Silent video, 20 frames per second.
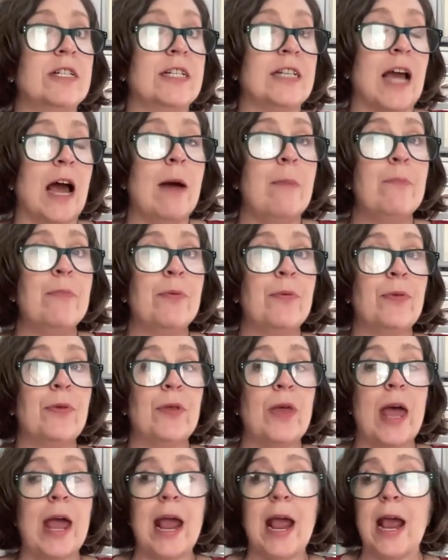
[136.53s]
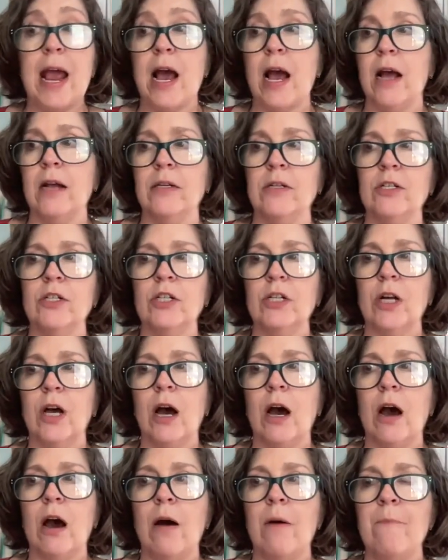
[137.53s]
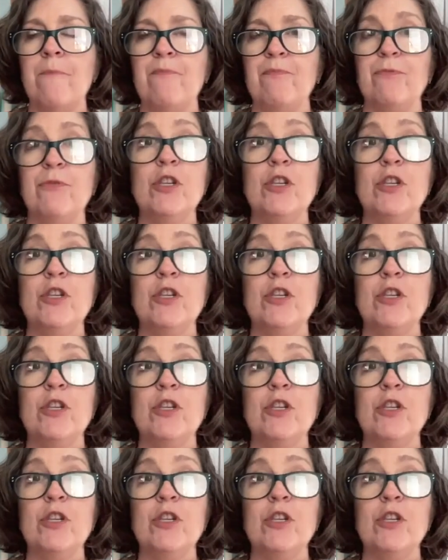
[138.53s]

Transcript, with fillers: depth and um,